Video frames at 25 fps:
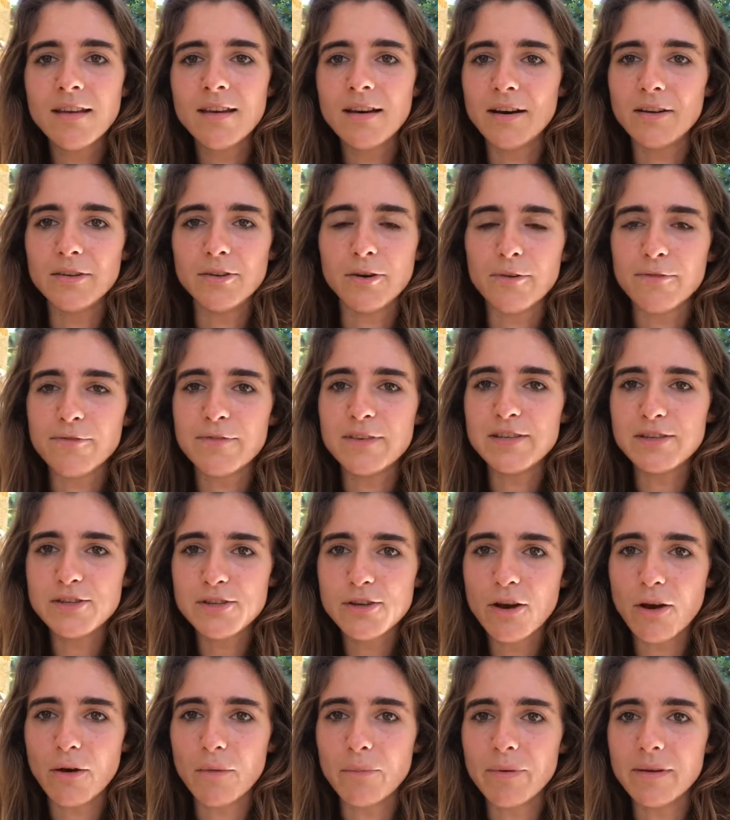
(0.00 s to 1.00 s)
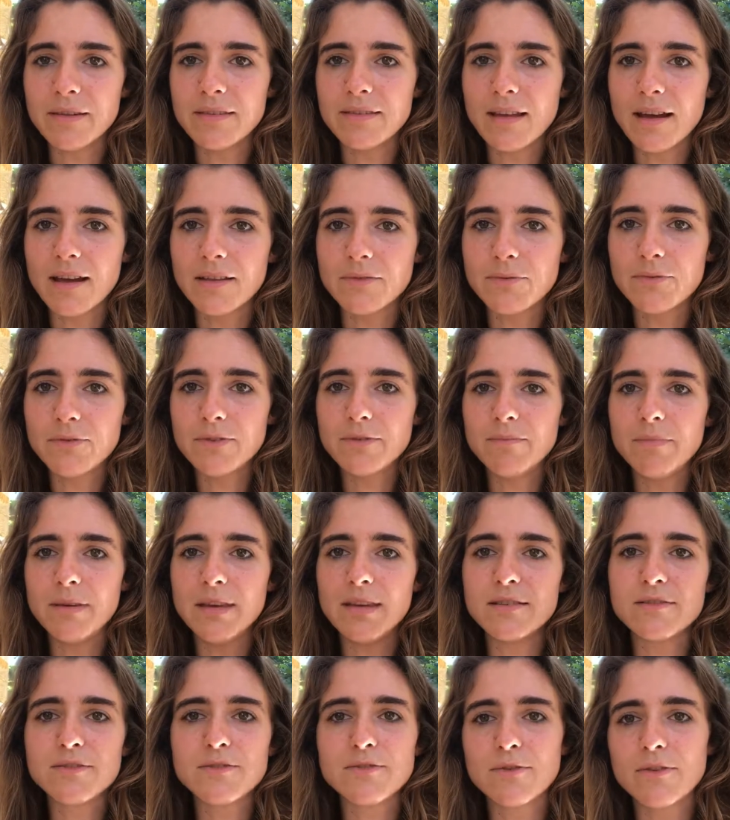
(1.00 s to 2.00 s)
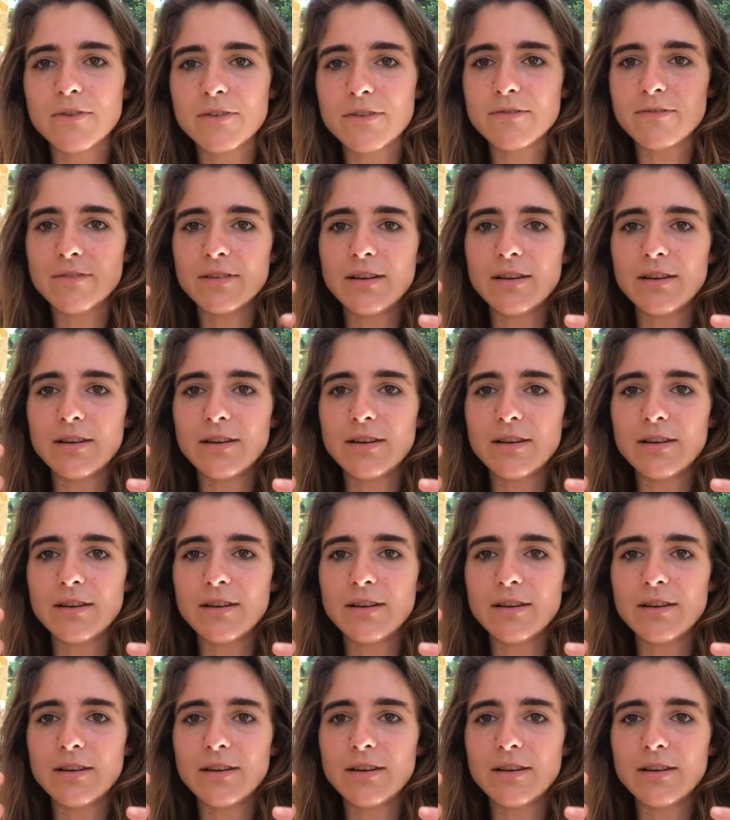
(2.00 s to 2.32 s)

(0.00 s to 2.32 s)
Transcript: an office job, and that would be a sort of